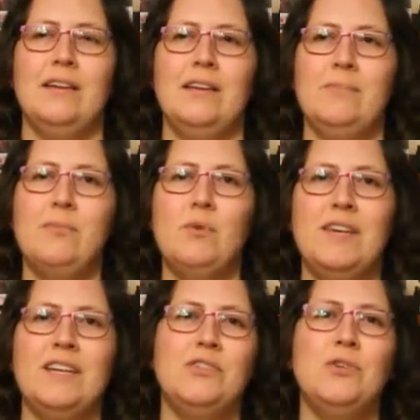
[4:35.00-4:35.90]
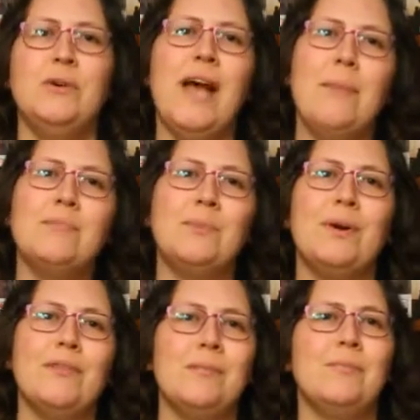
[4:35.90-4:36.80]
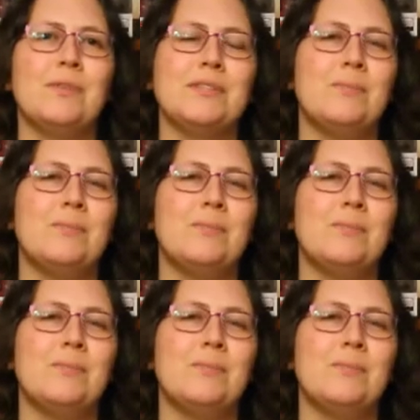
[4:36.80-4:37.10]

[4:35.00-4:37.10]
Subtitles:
moving in 2 camps, one of them wants